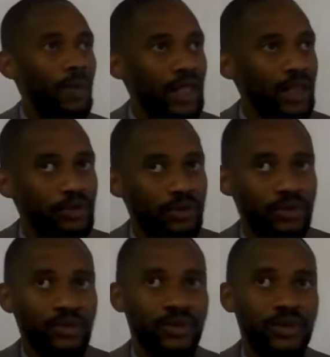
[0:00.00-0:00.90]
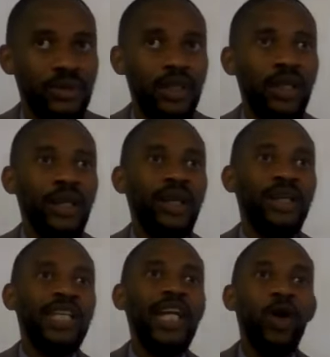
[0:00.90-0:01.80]
belief,
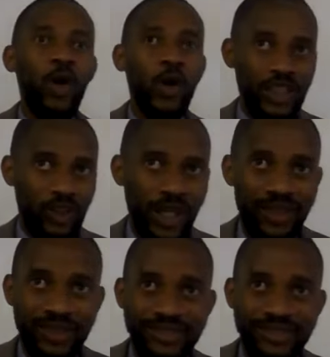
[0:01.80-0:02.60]
hear, O Israel,